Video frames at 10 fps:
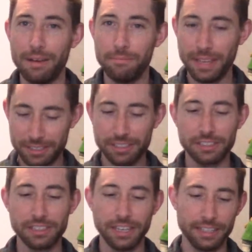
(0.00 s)

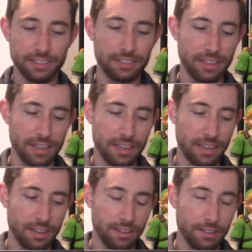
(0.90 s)
Basically, it's the